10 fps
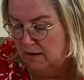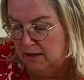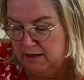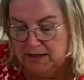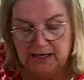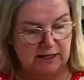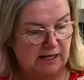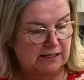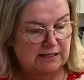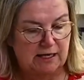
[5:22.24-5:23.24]
And again,
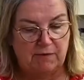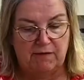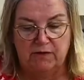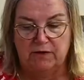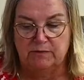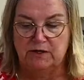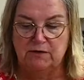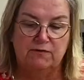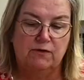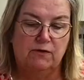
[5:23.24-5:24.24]
last time I filled them too
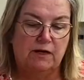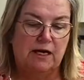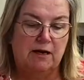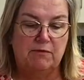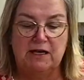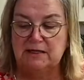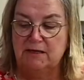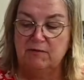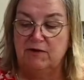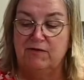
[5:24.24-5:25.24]
full, and I'm guessing
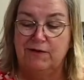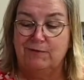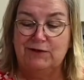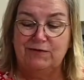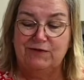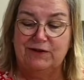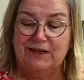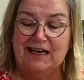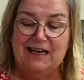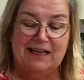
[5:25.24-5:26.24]
I'm going to fill them too full
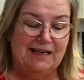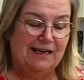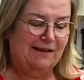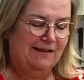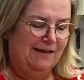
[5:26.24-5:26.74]
again.